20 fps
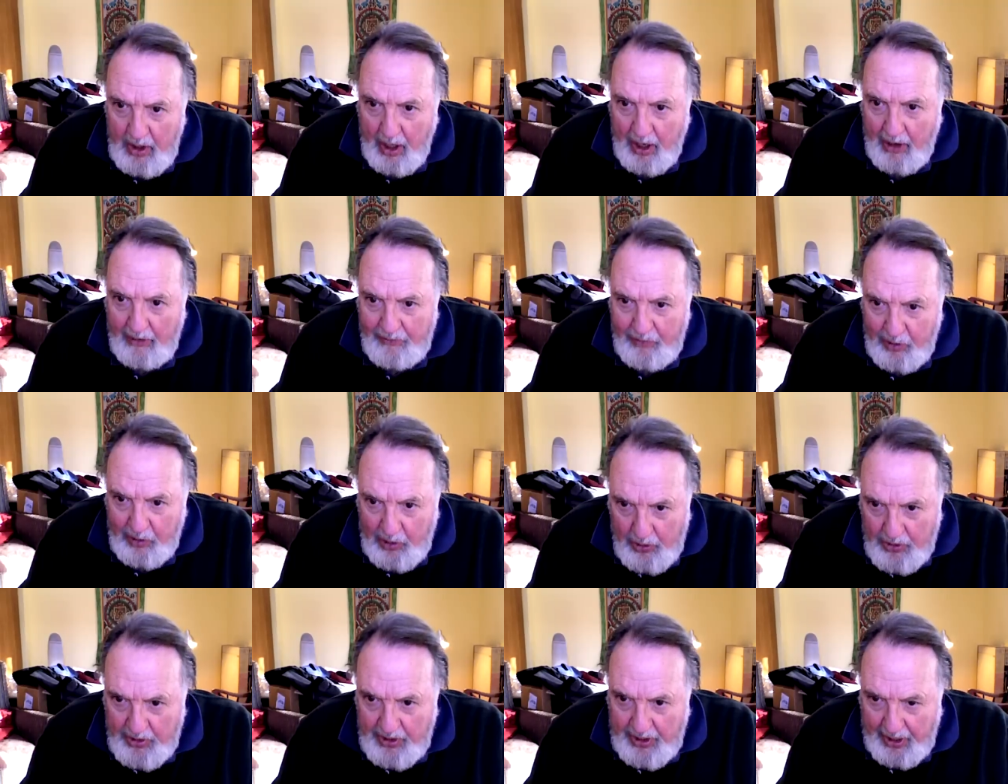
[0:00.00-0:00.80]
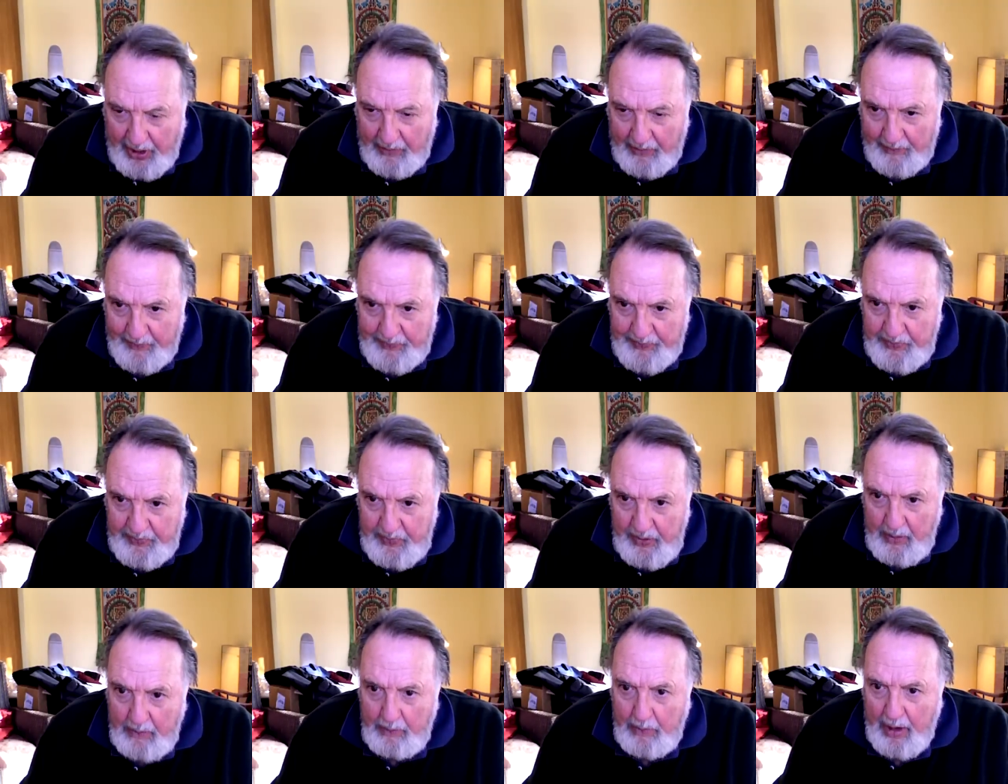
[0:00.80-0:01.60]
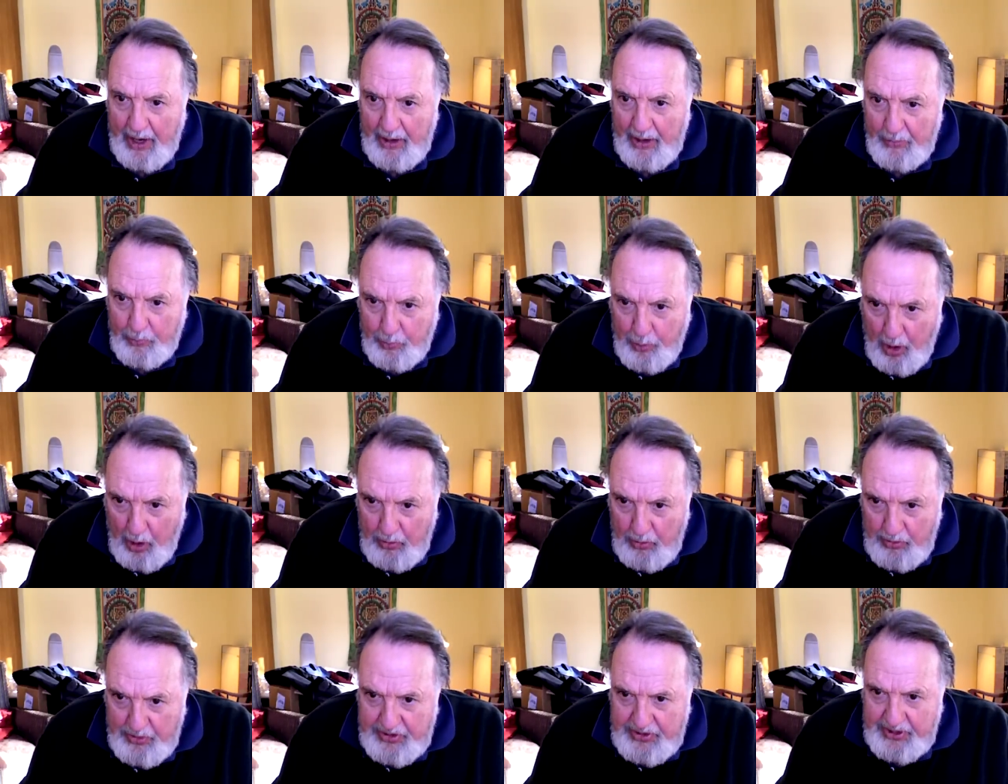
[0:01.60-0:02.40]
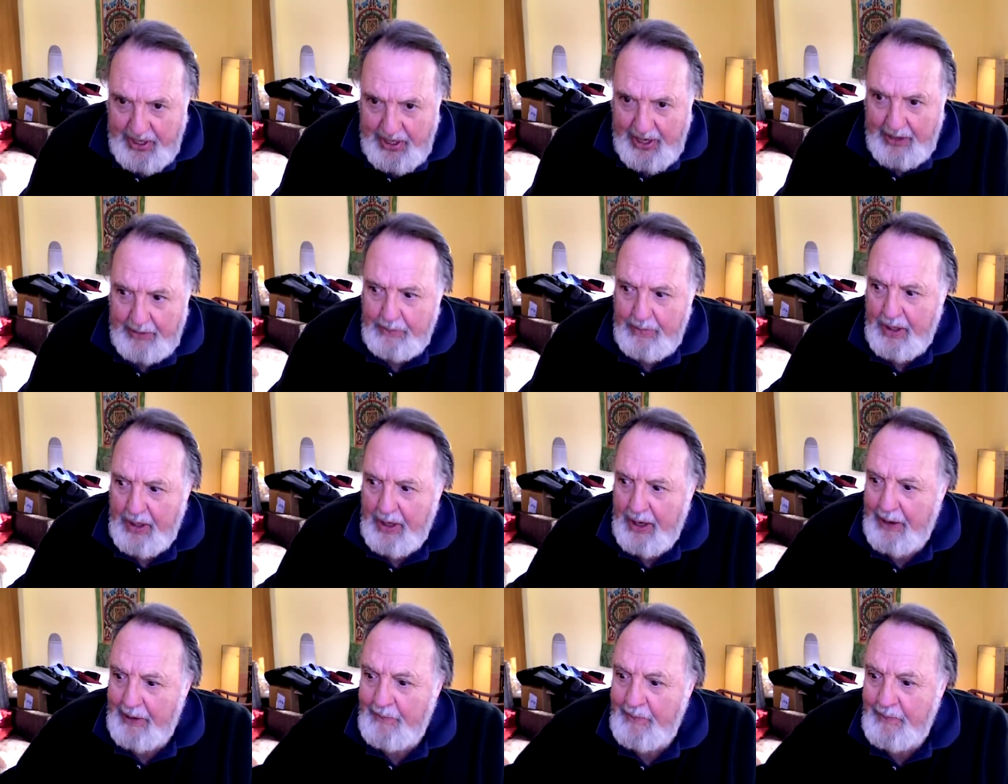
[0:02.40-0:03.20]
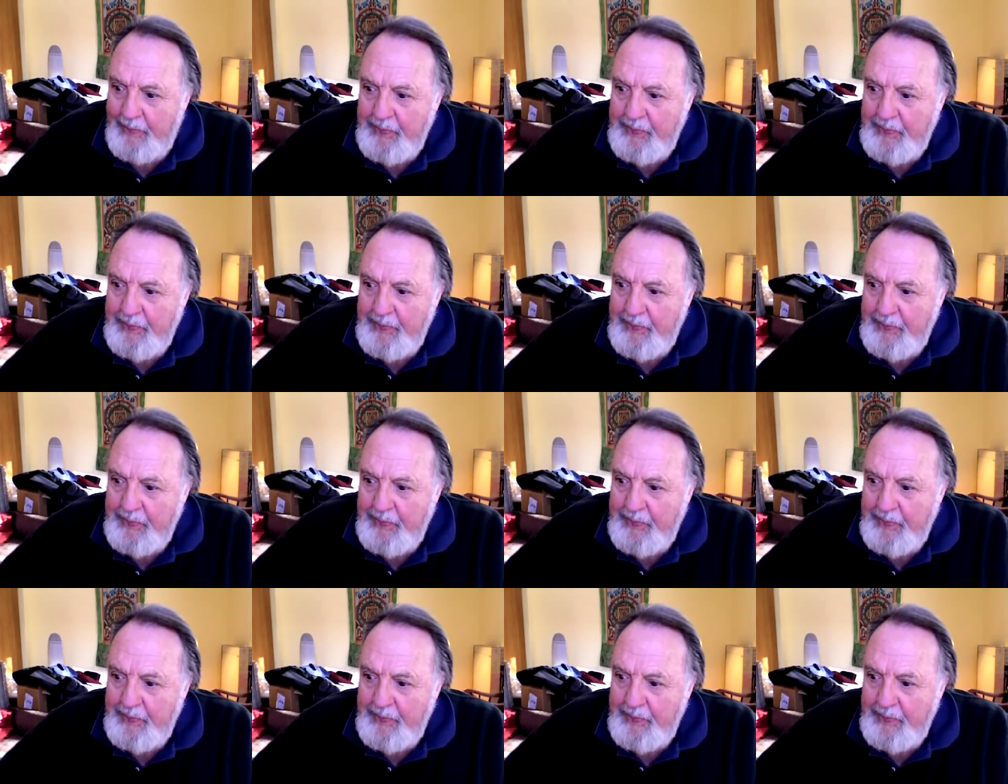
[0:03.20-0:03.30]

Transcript: of learning by rote and by